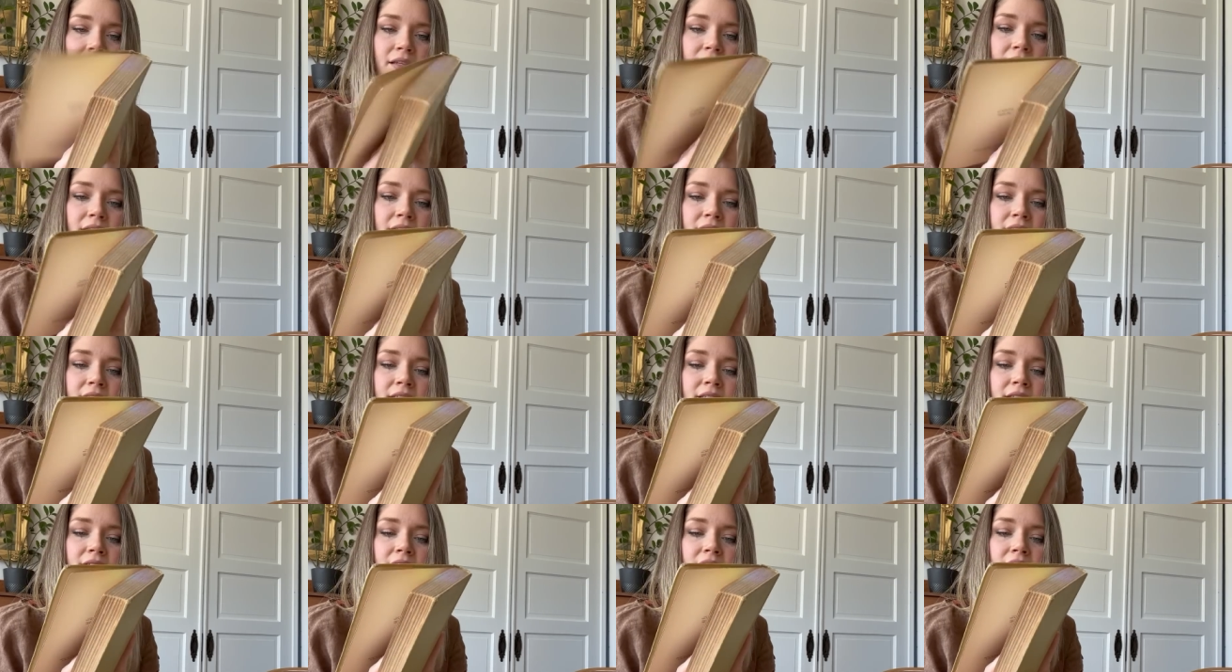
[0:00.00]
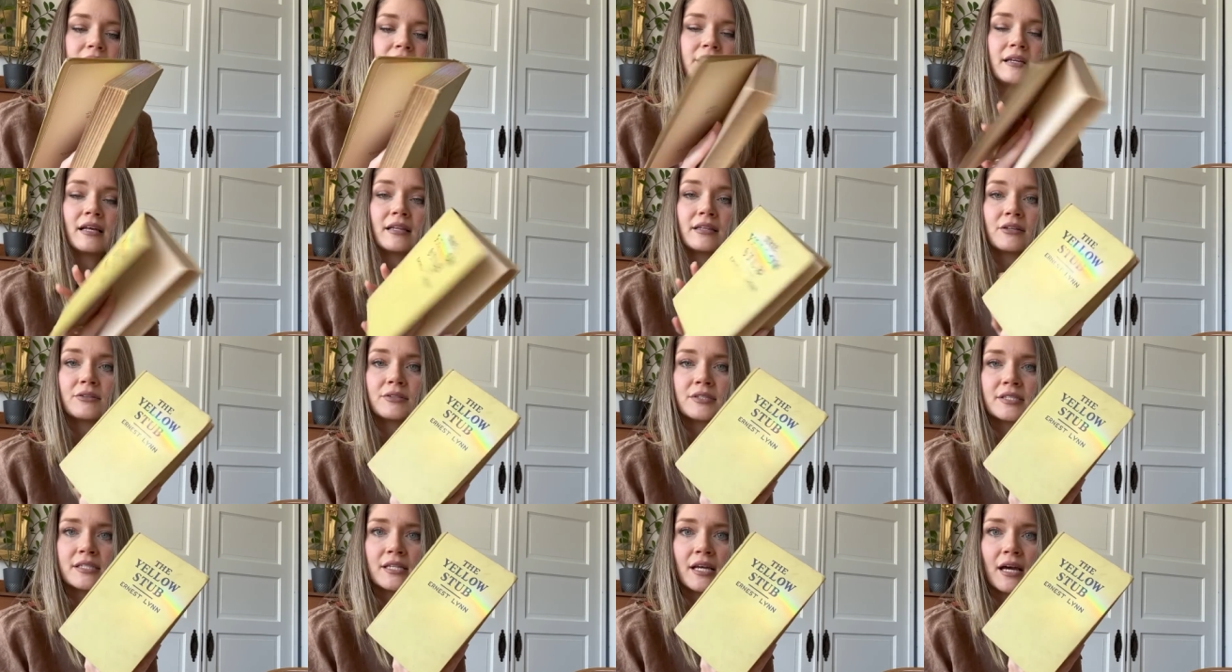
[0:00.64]
This
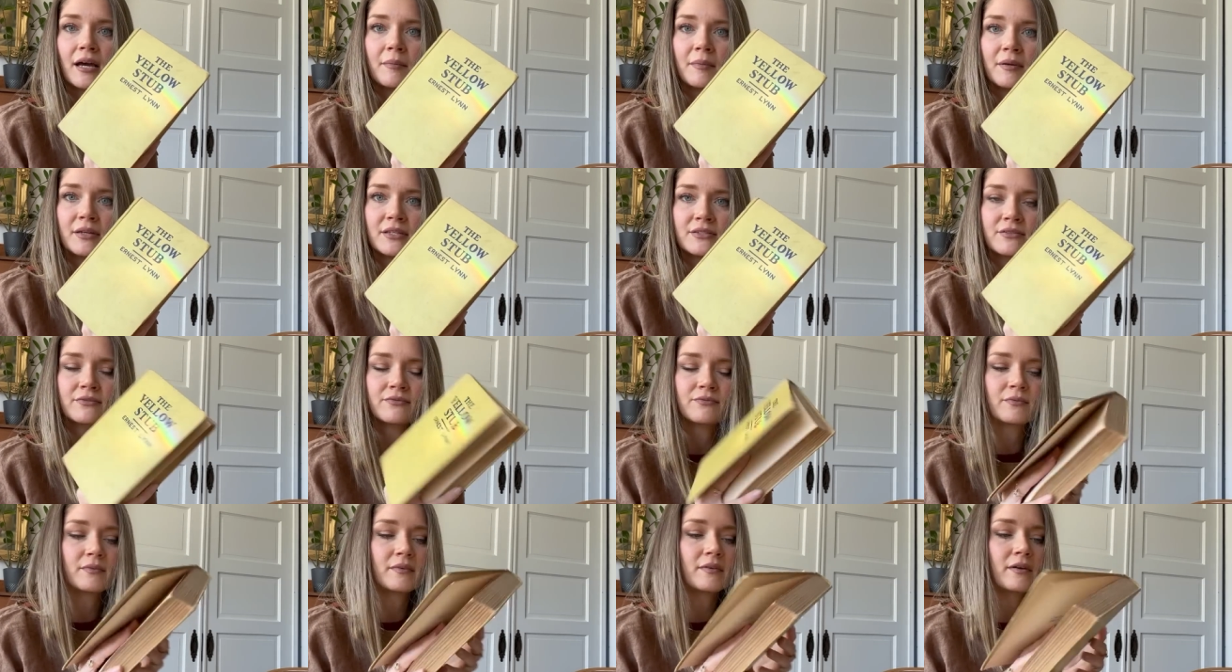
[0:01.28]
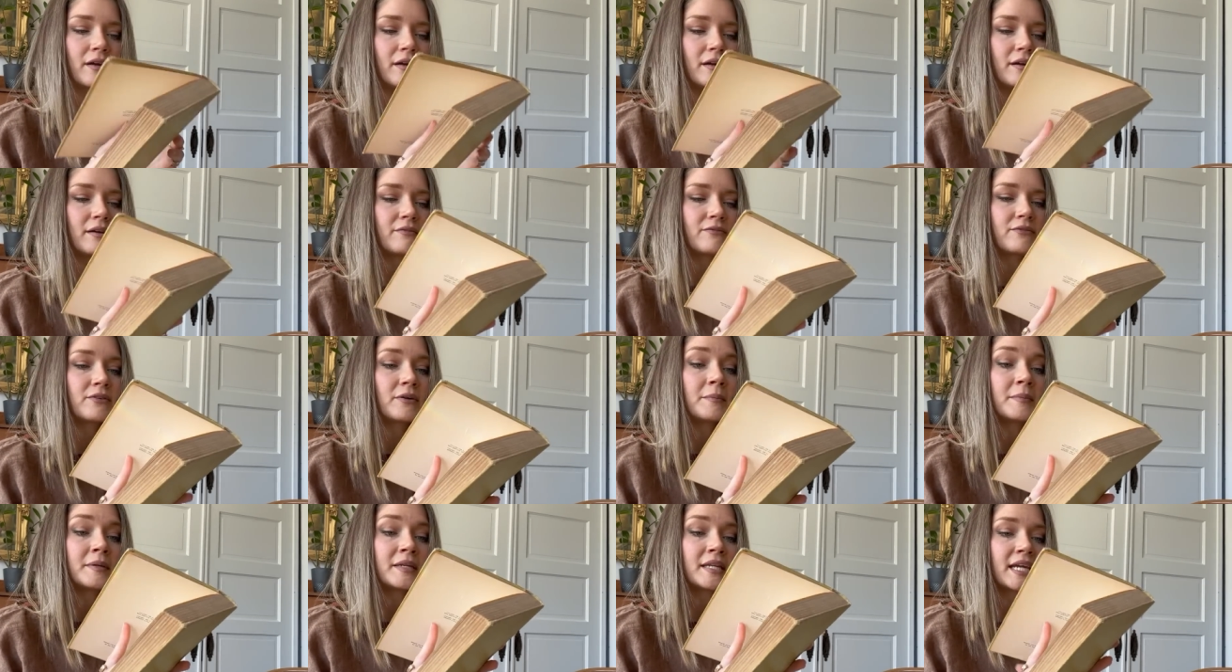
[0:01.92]
yellow stub is
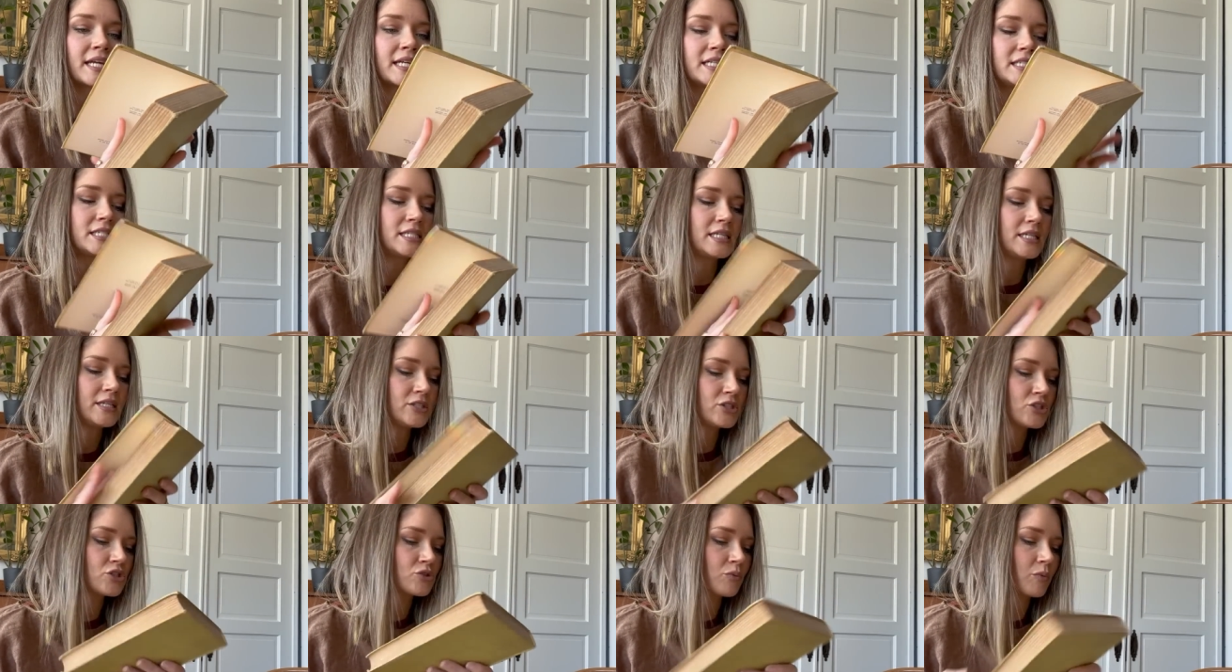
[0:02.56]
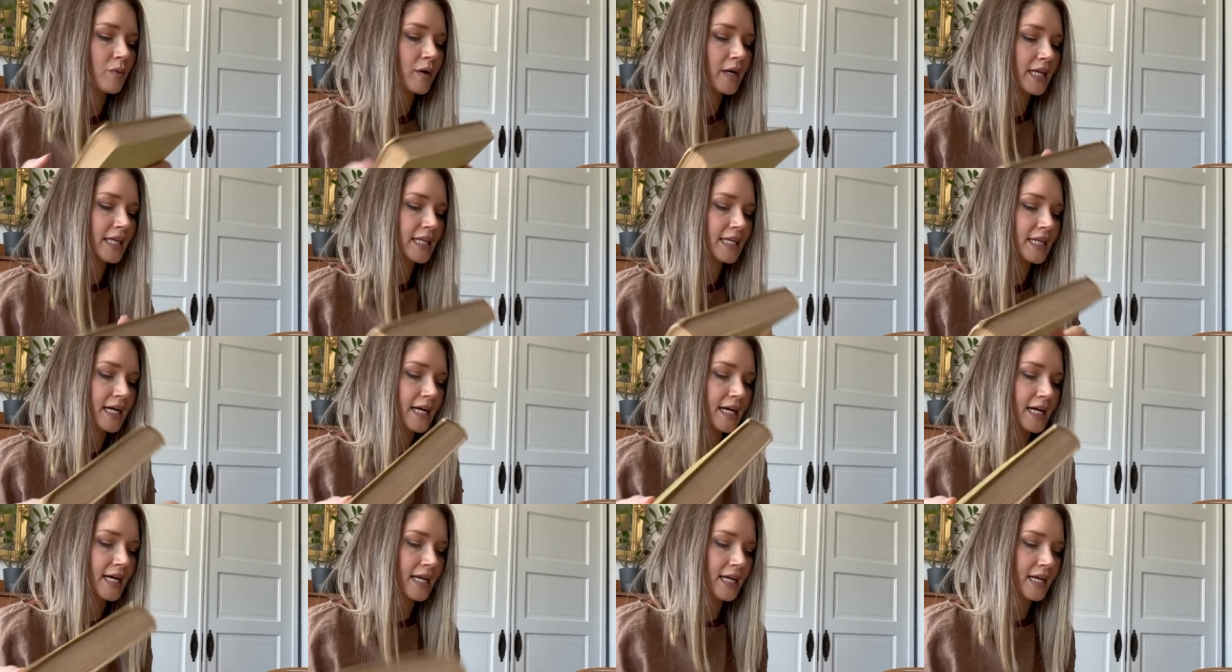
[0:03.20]
from
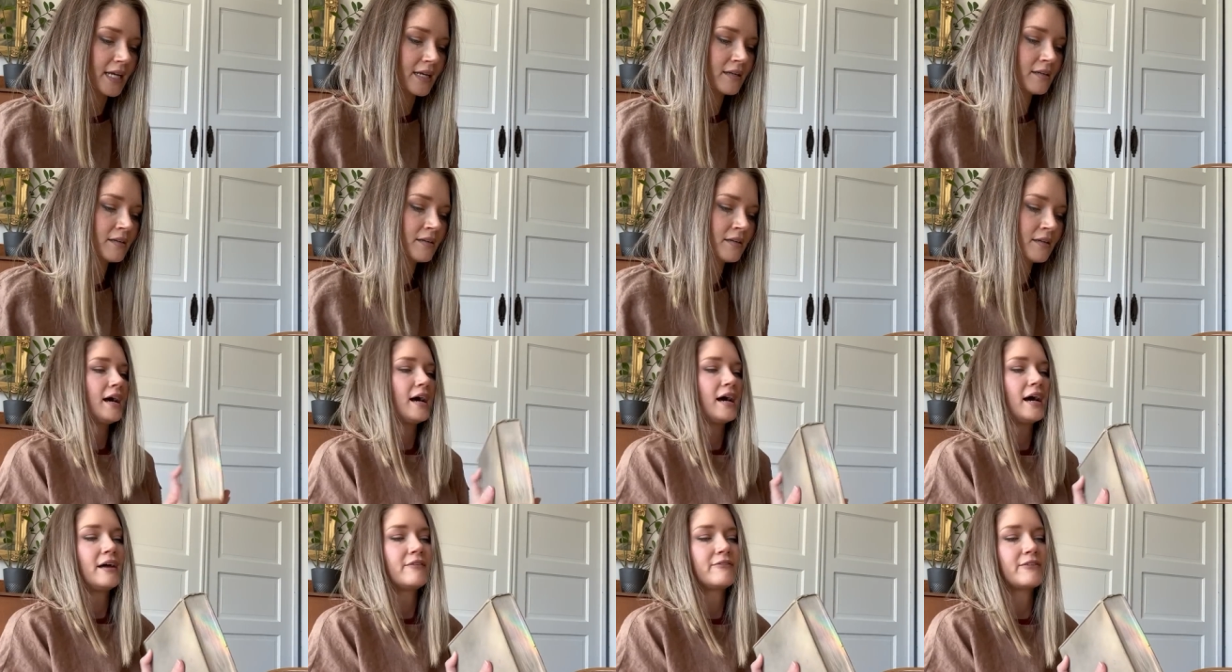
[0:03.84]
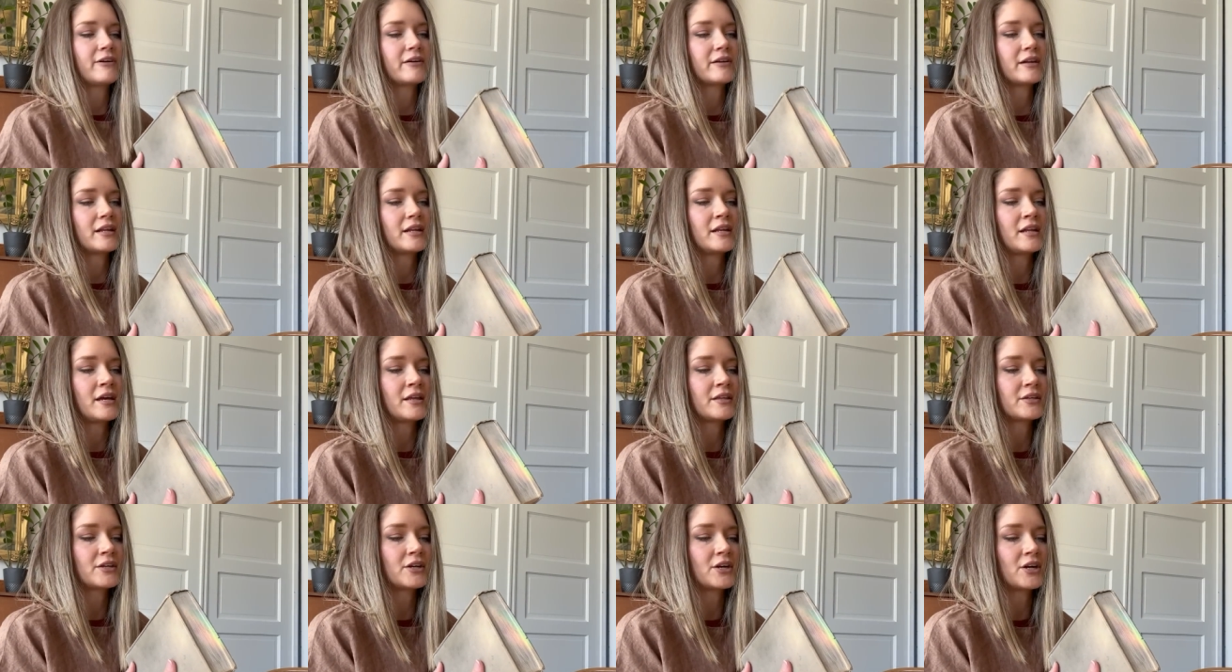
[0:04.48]
1929. I found
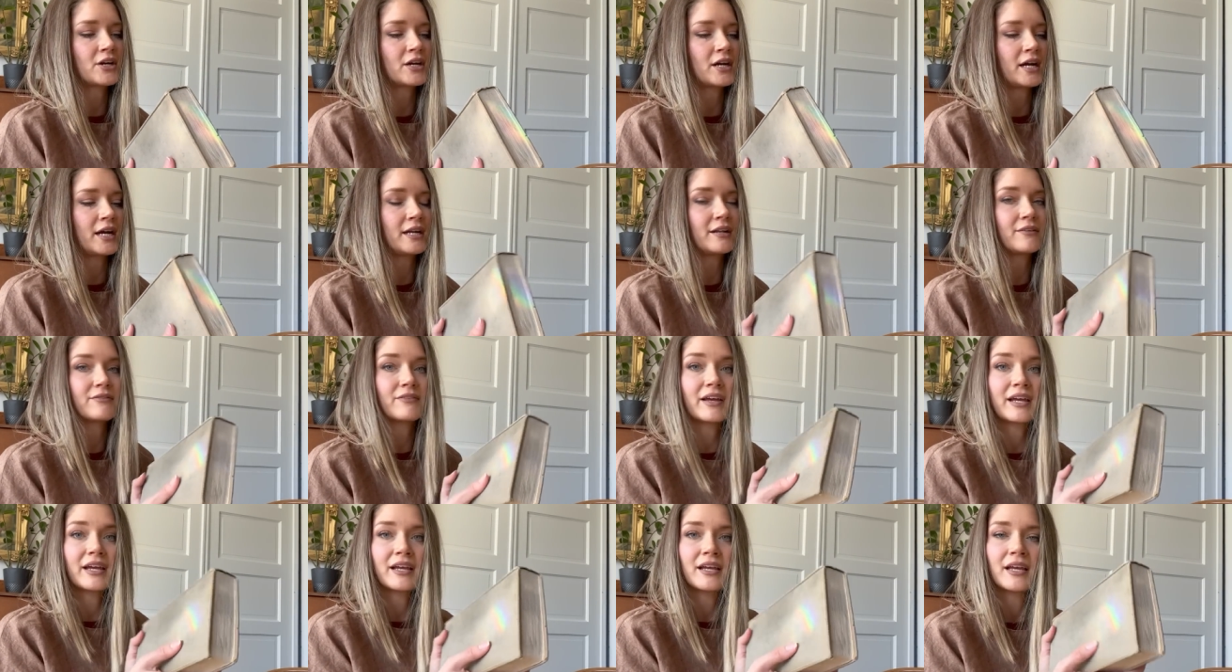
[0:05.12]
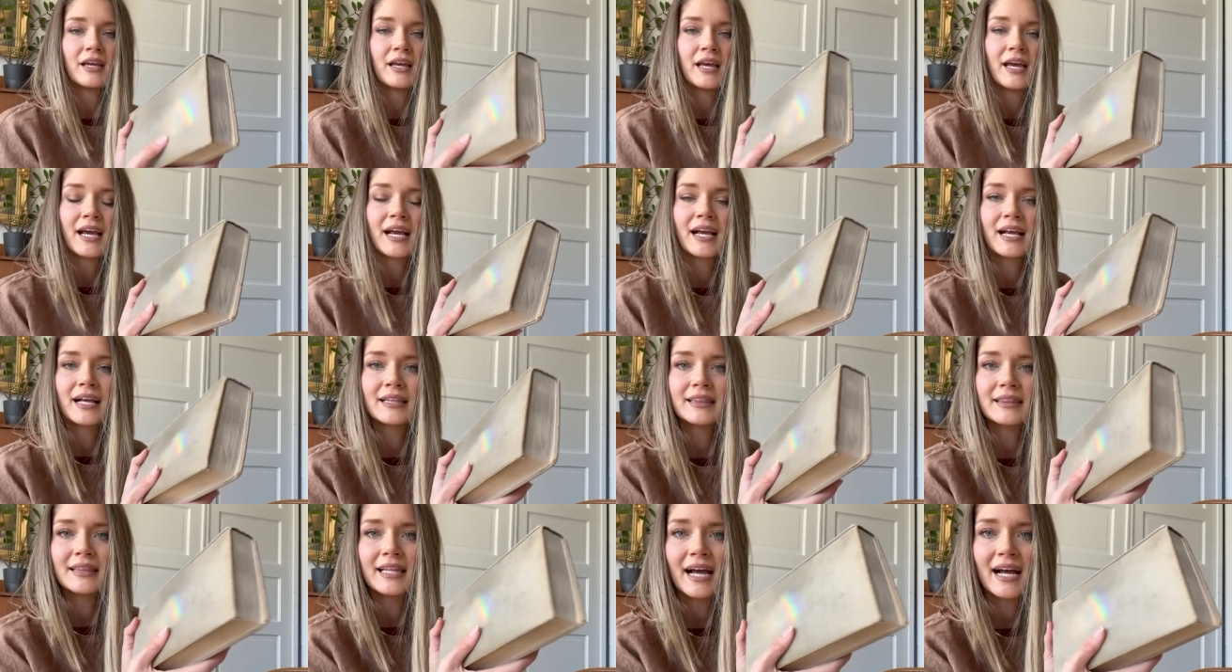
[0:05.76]
another kind of like
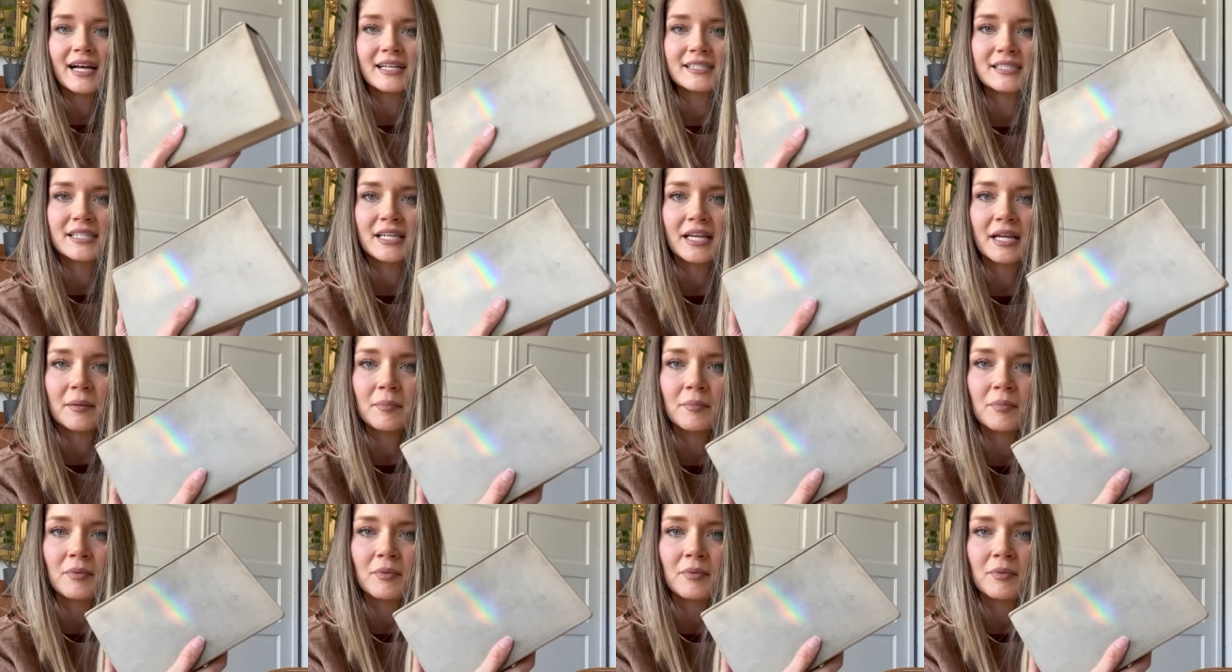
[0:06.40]
classic